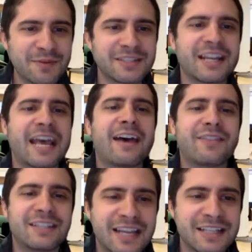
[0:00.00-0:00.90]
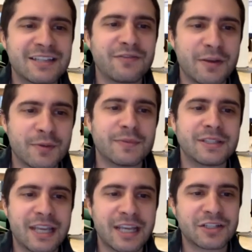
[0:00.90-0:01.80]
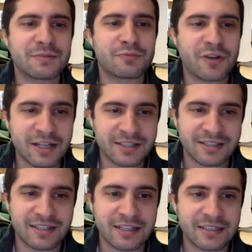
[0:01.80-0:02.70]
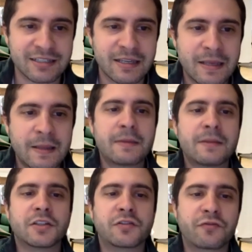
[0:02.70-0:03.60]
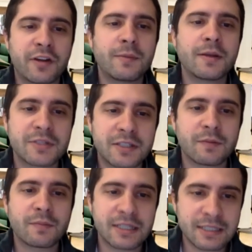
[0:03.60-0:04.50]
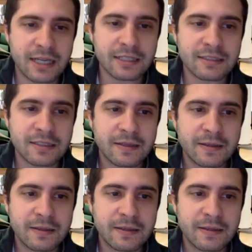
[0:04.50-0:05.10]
have intensive implementation processes, does freemium still make sense?